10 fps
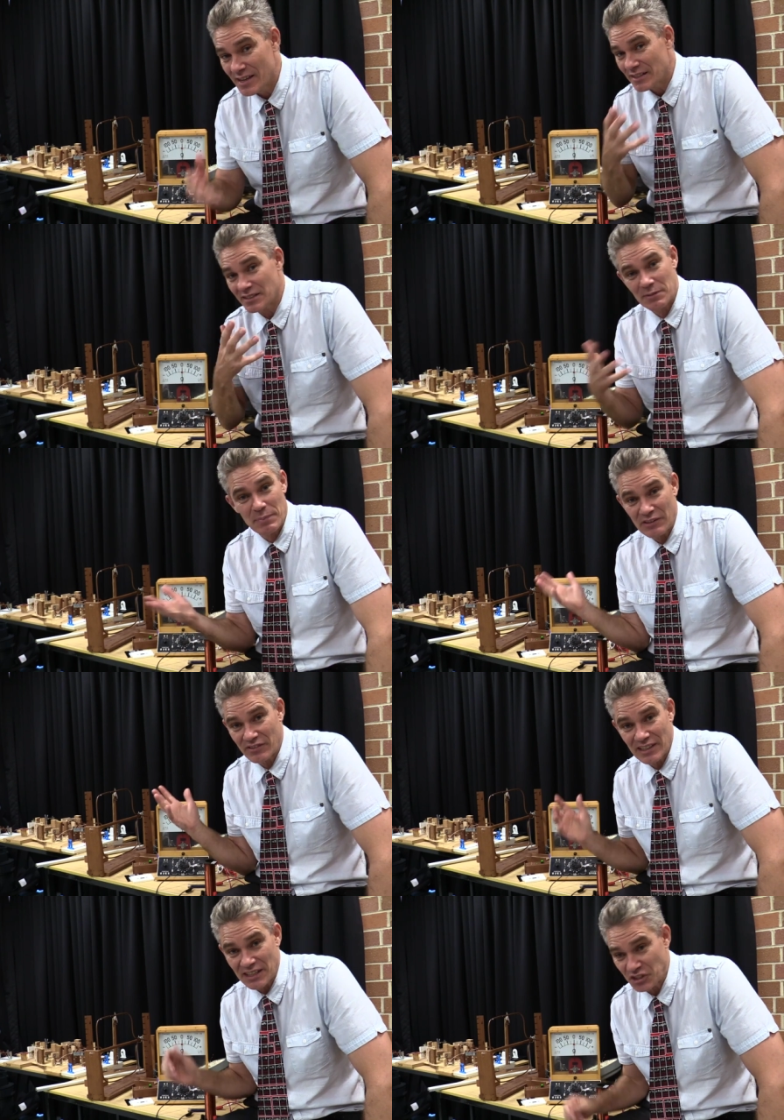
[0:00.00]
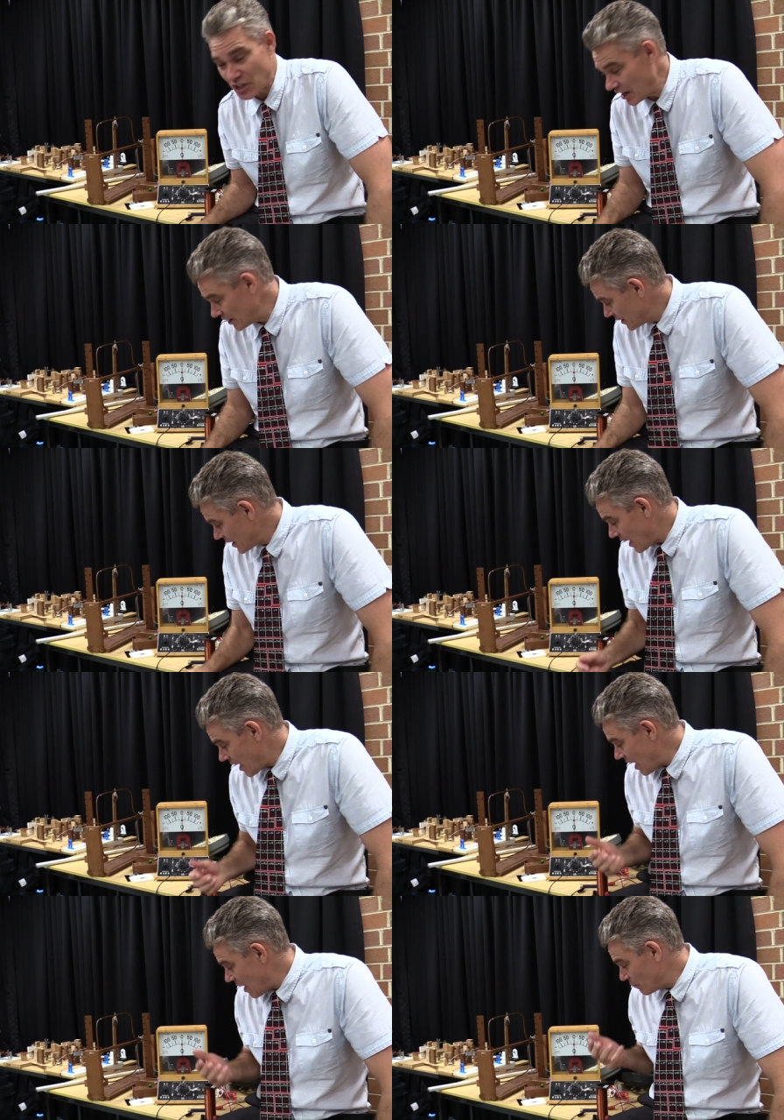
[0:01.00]
Just a bit of a lecture
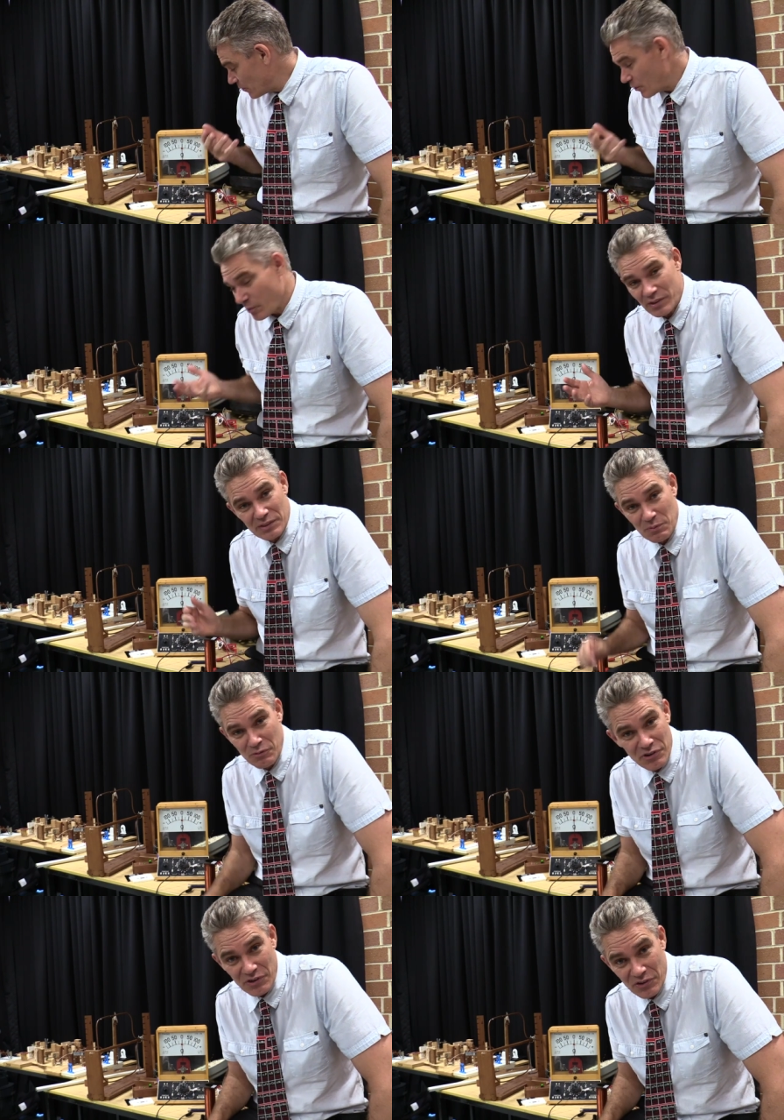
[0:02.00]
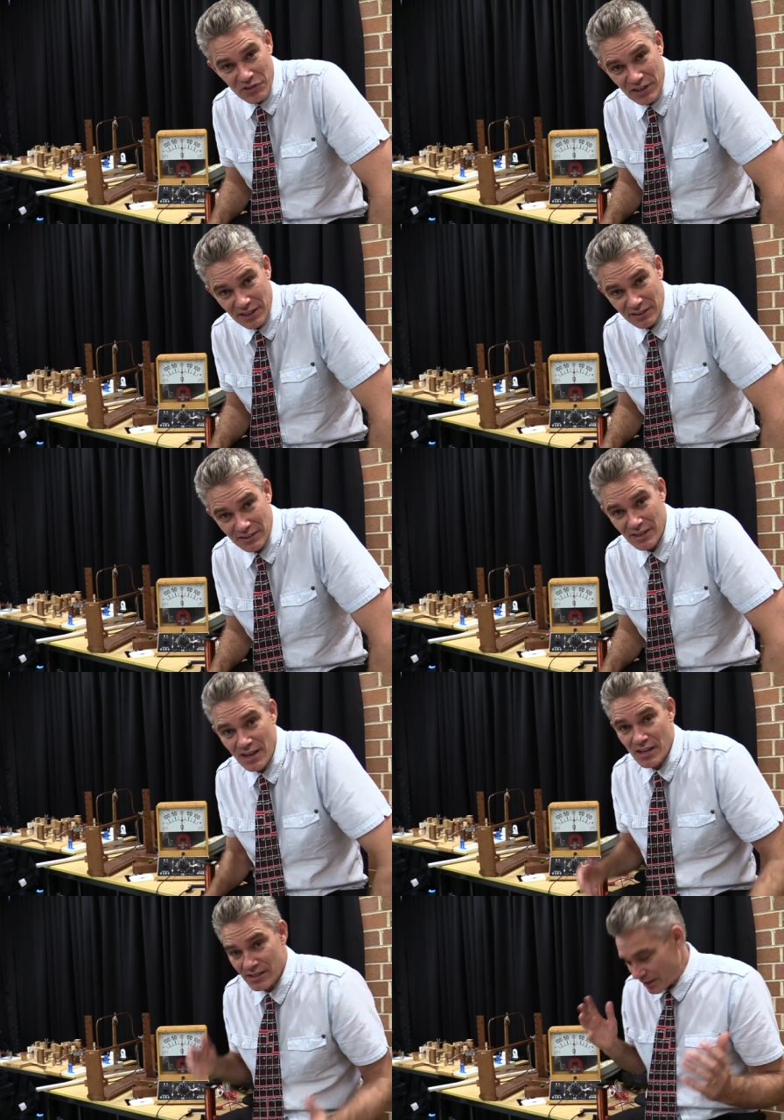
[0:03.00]
um, with some real things.
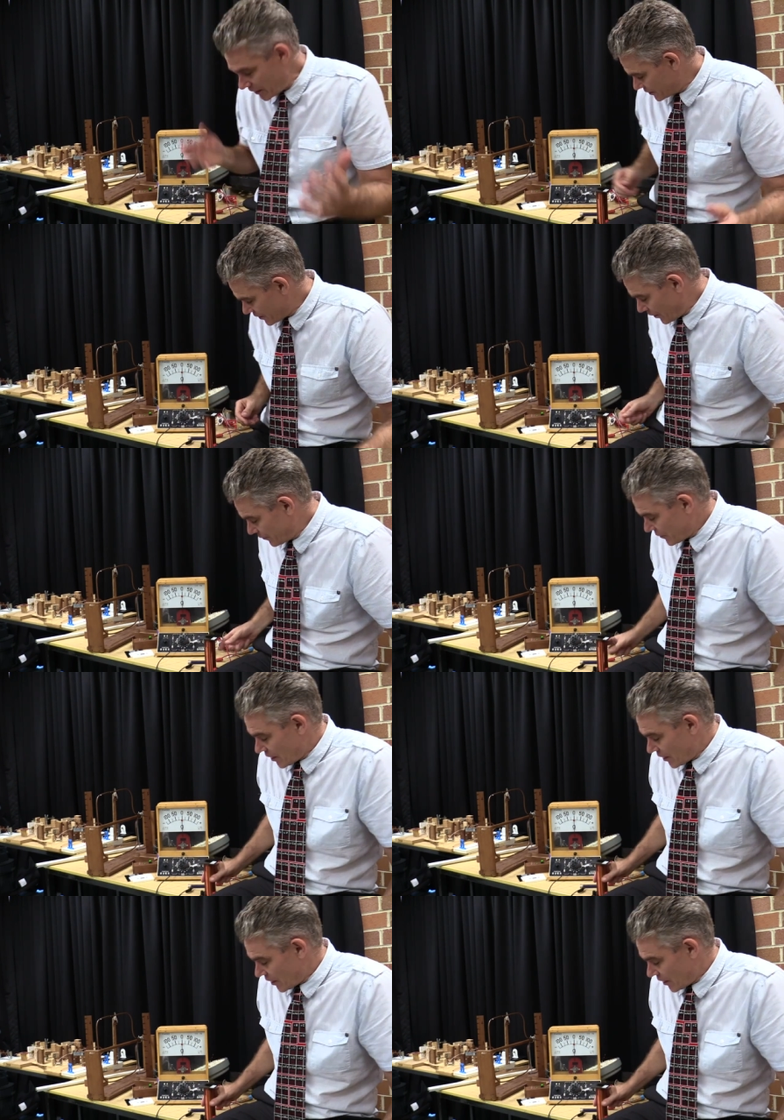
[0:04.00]
So let's go.